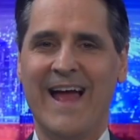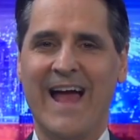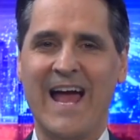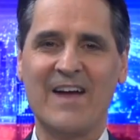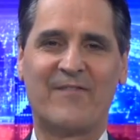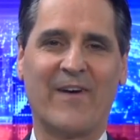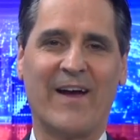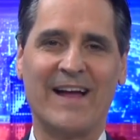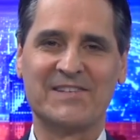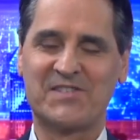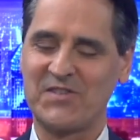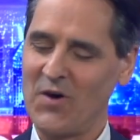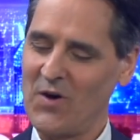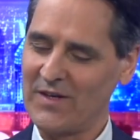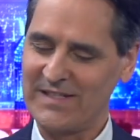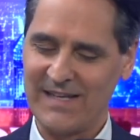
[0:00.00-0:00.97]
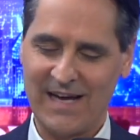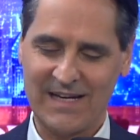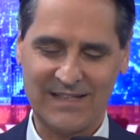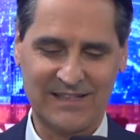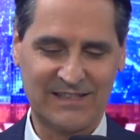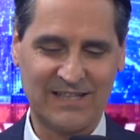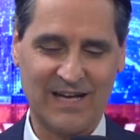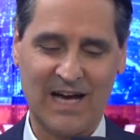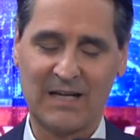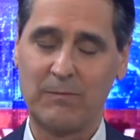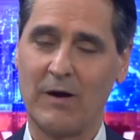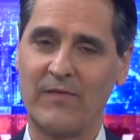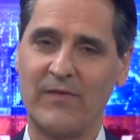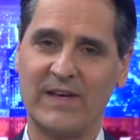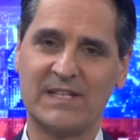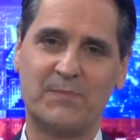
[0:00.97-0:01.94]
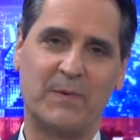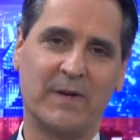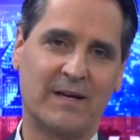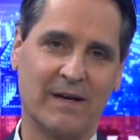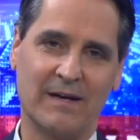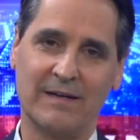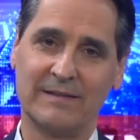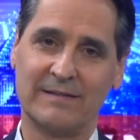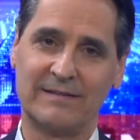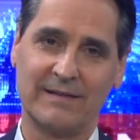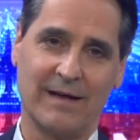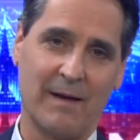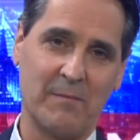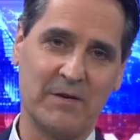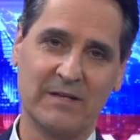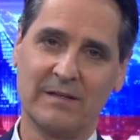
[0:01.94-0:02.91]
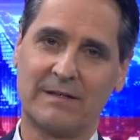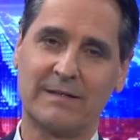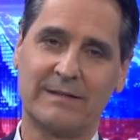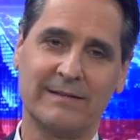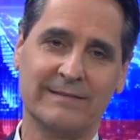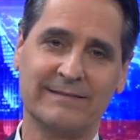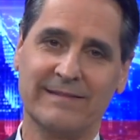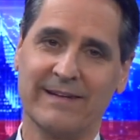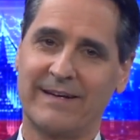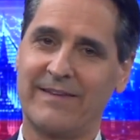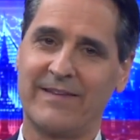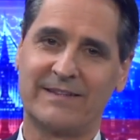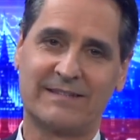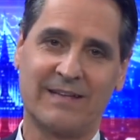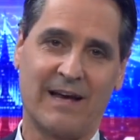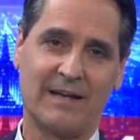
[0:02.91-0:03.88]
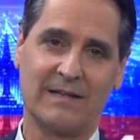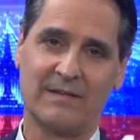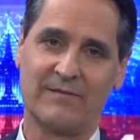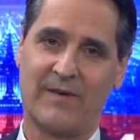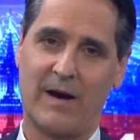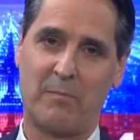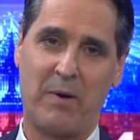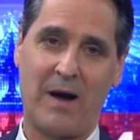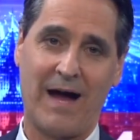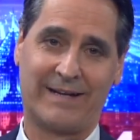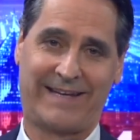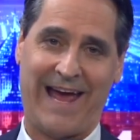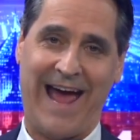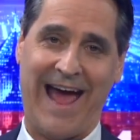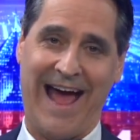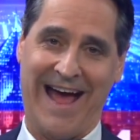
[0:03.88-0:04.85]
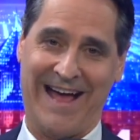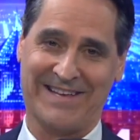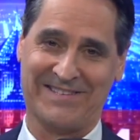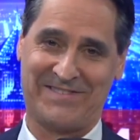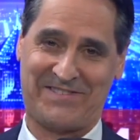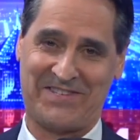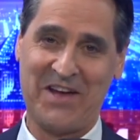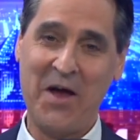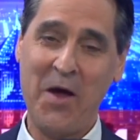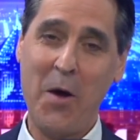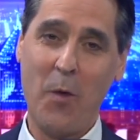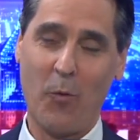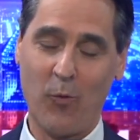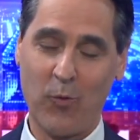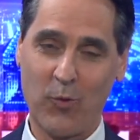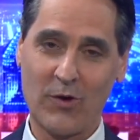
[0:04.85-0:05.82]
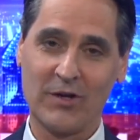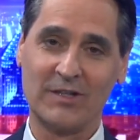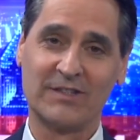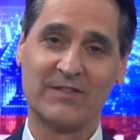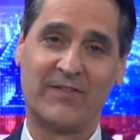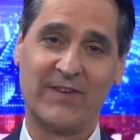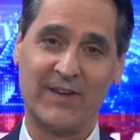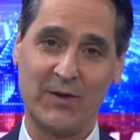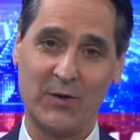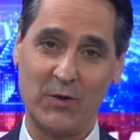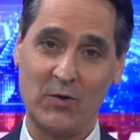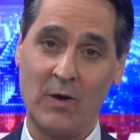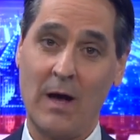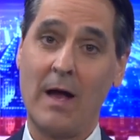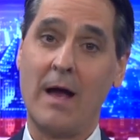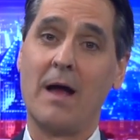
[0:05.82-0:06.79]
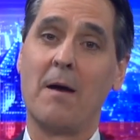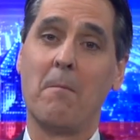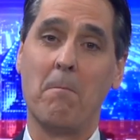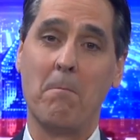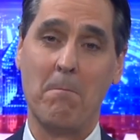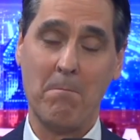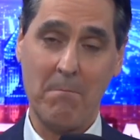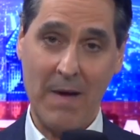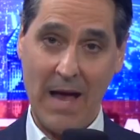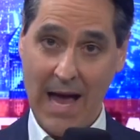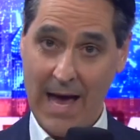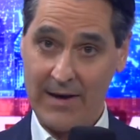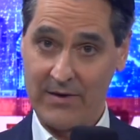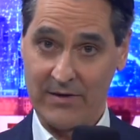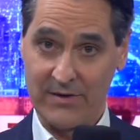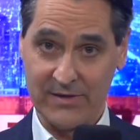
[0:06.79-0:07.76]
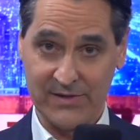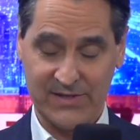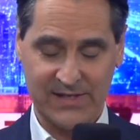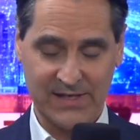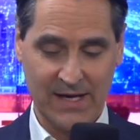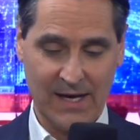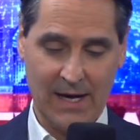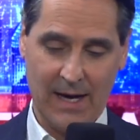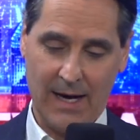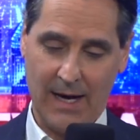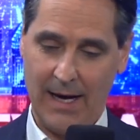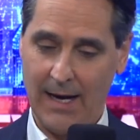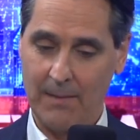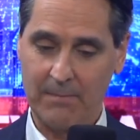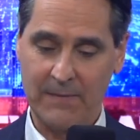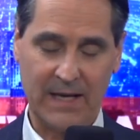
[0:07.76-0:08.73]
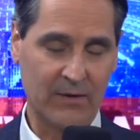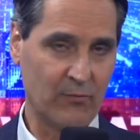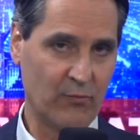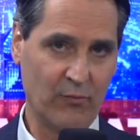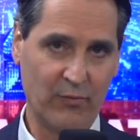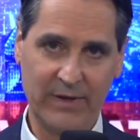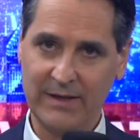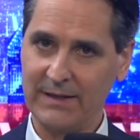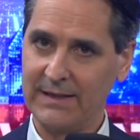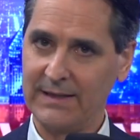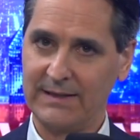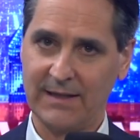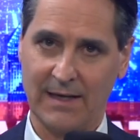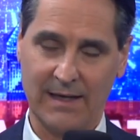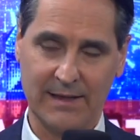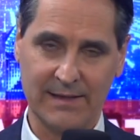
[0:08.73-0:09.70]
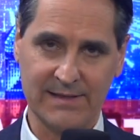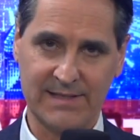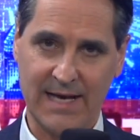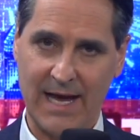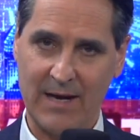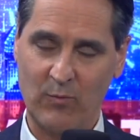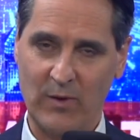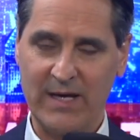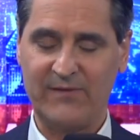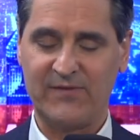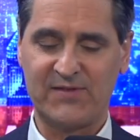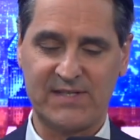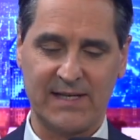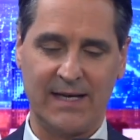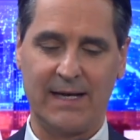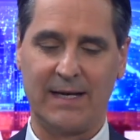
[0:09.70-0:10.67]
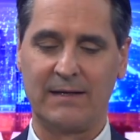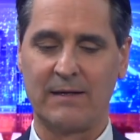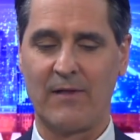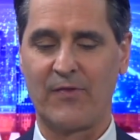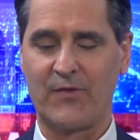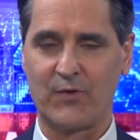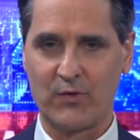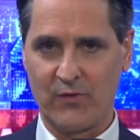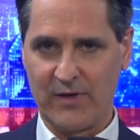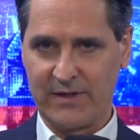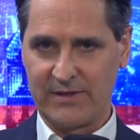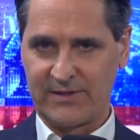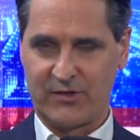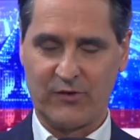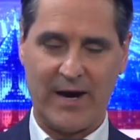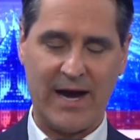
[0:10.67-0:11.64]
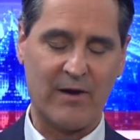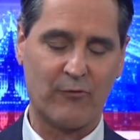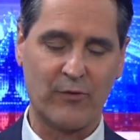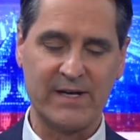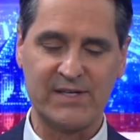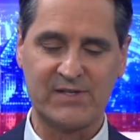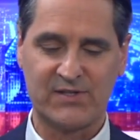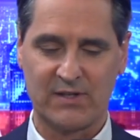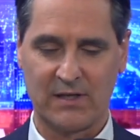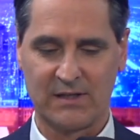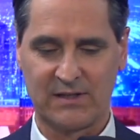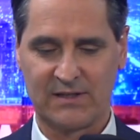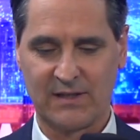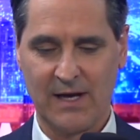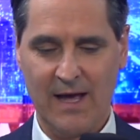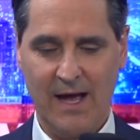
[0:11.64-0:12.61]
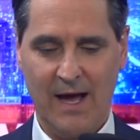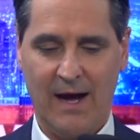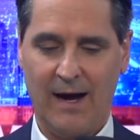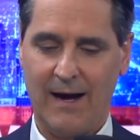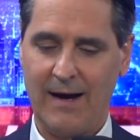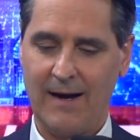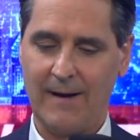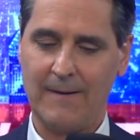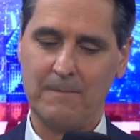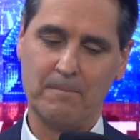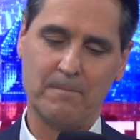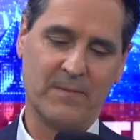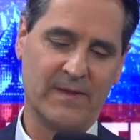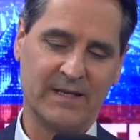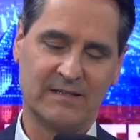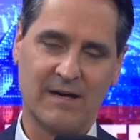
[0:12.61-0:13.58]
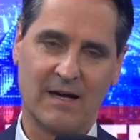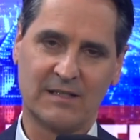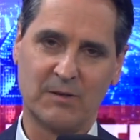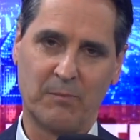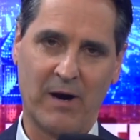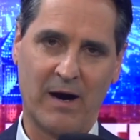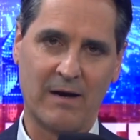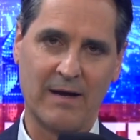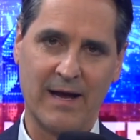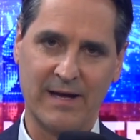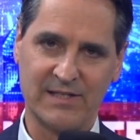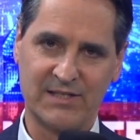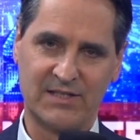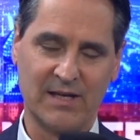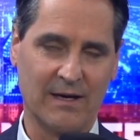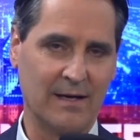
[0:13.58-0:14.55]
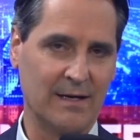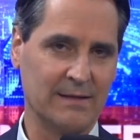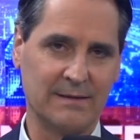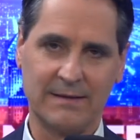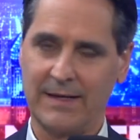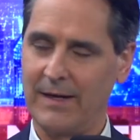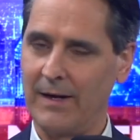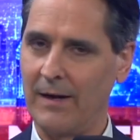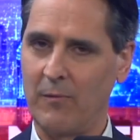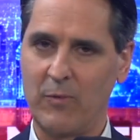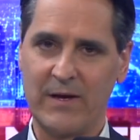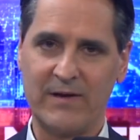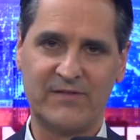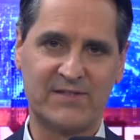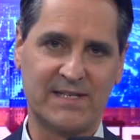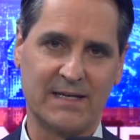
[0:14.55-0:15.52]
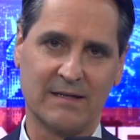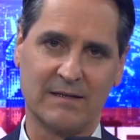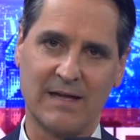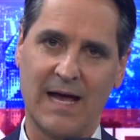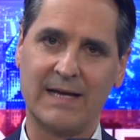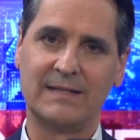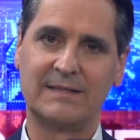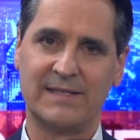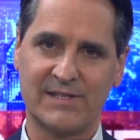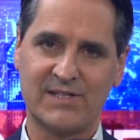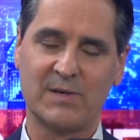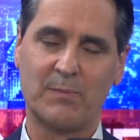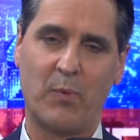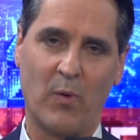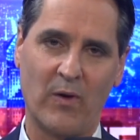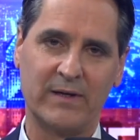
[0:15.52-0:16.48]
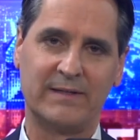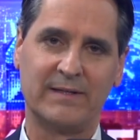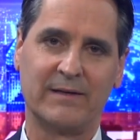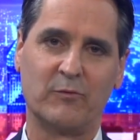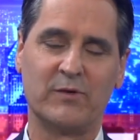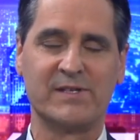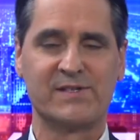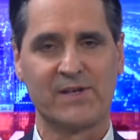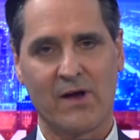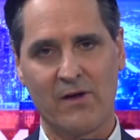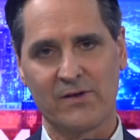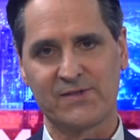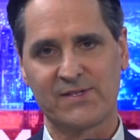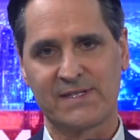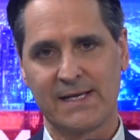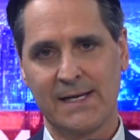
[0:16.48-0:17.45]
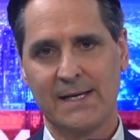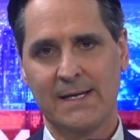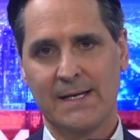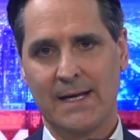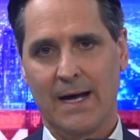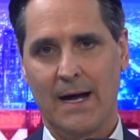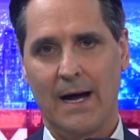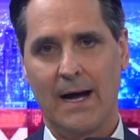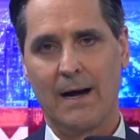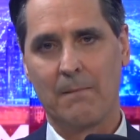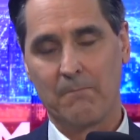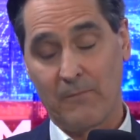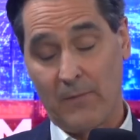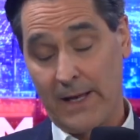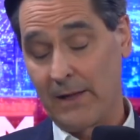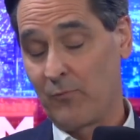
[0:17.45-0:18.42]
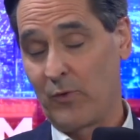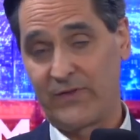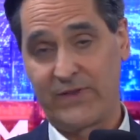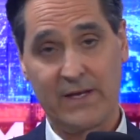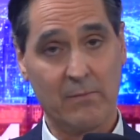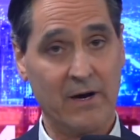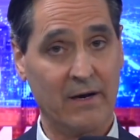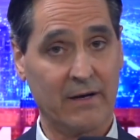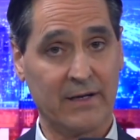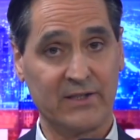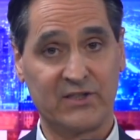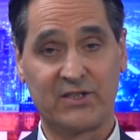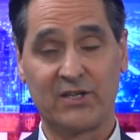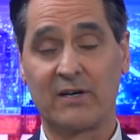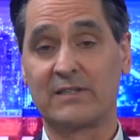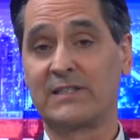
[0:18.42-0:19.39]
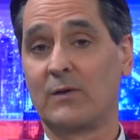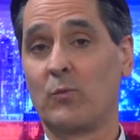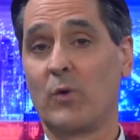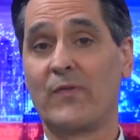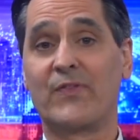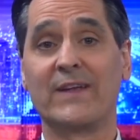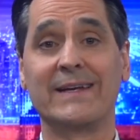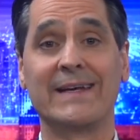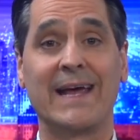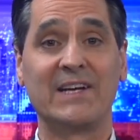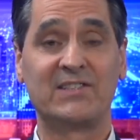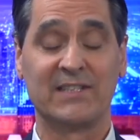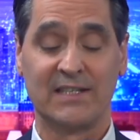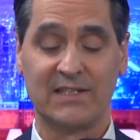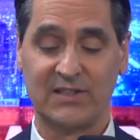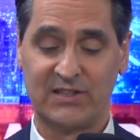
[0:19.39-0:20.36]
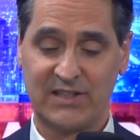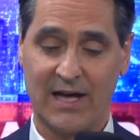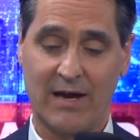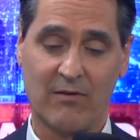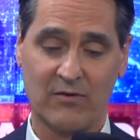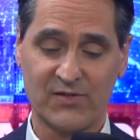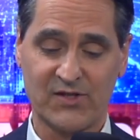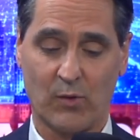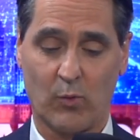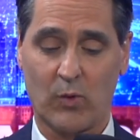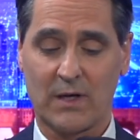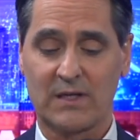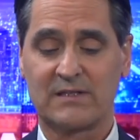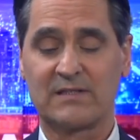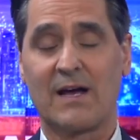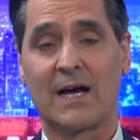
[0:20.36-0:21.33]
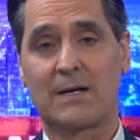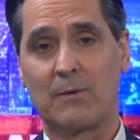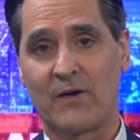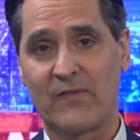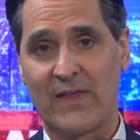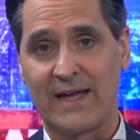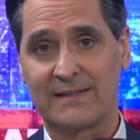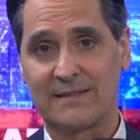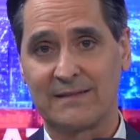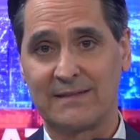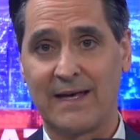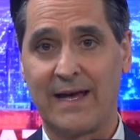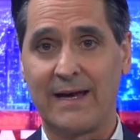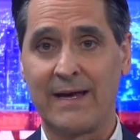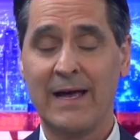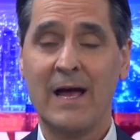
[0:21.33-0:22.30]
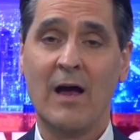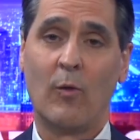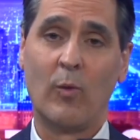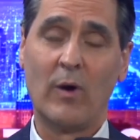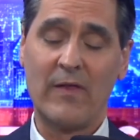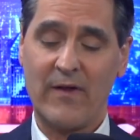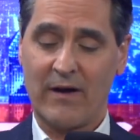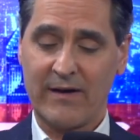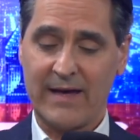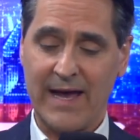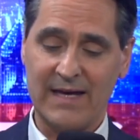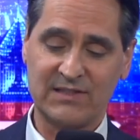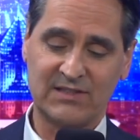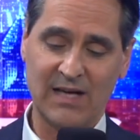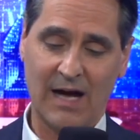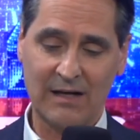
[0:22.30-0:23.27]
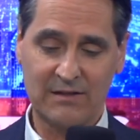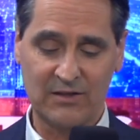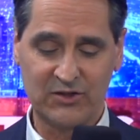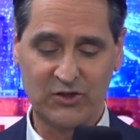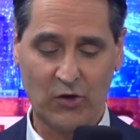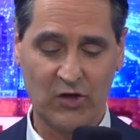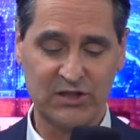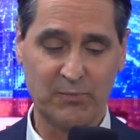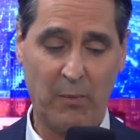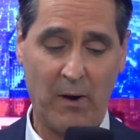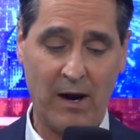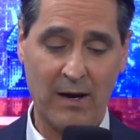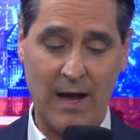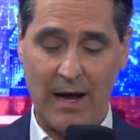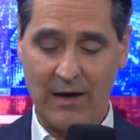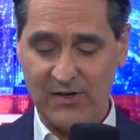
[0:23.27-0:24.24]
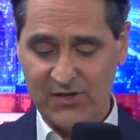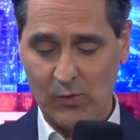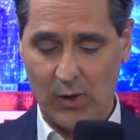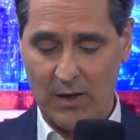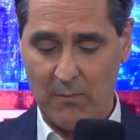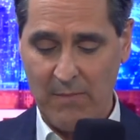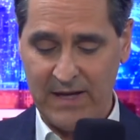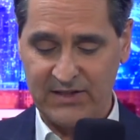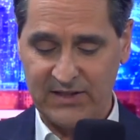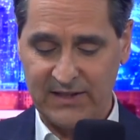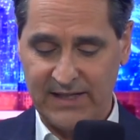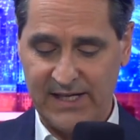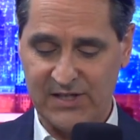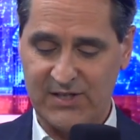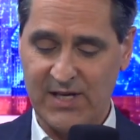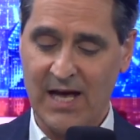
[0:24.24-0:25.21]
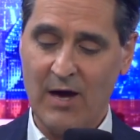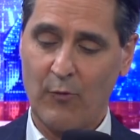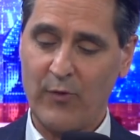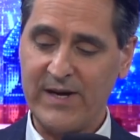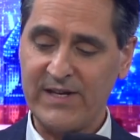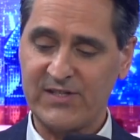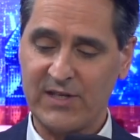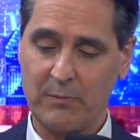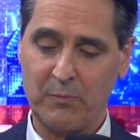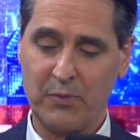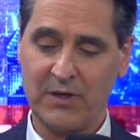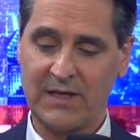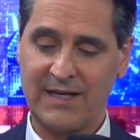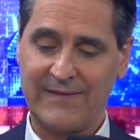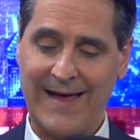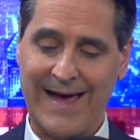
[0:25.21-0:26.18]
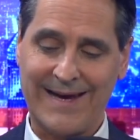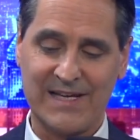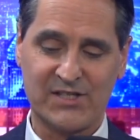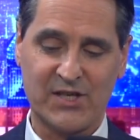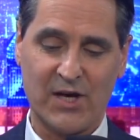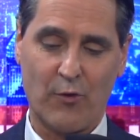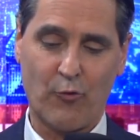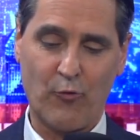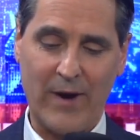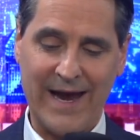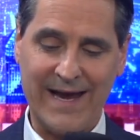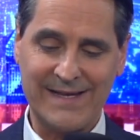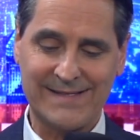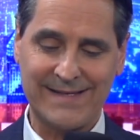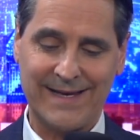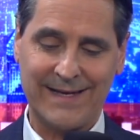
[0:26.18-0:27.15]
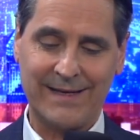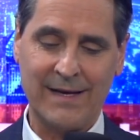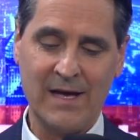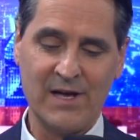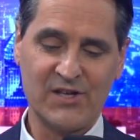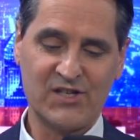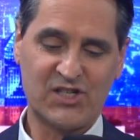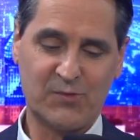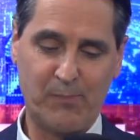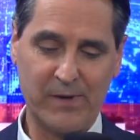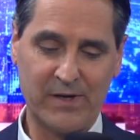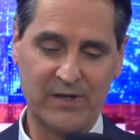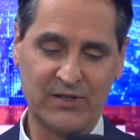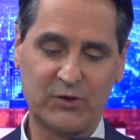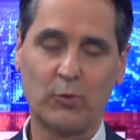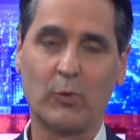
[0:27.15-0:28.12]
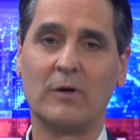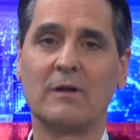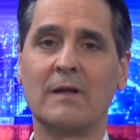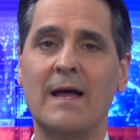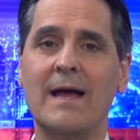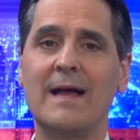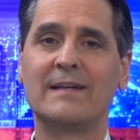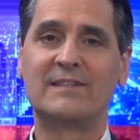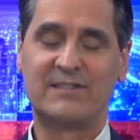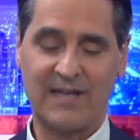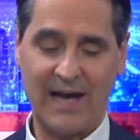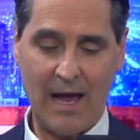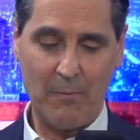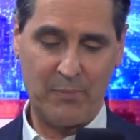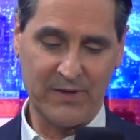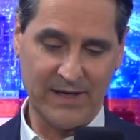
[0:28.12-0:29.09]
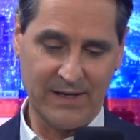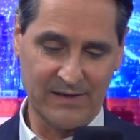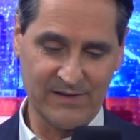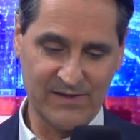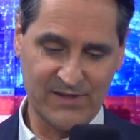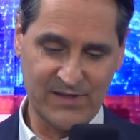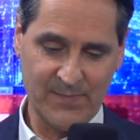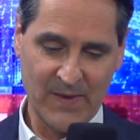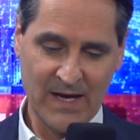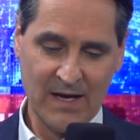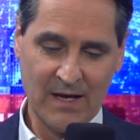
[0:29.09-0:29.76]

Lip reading: Hey friends, so excited to talk about this because, look at the title of our podcast, Worldview Matters. It really does. And we've seen through this great research that Dr. Barna has done, we've seen a lot of disappointing results and with the American church and with the nation in general. So we're going to talk about that today with our guest, Dr. George Barna. I also want to mention his recent book, and that is Raising Spiritual Champions,